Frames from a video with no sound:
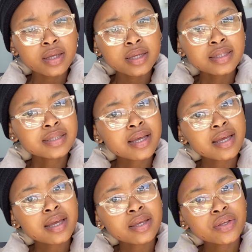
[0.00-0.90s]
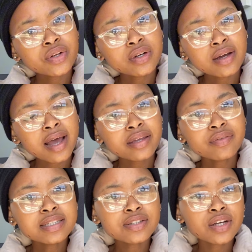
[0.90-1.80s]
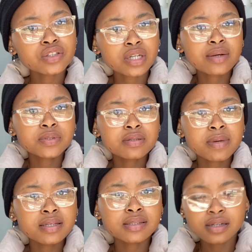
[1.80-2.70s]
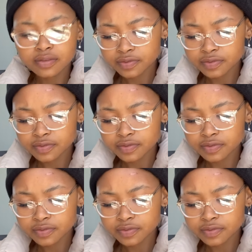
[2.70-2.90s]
He said, you know, I even start doubting myself.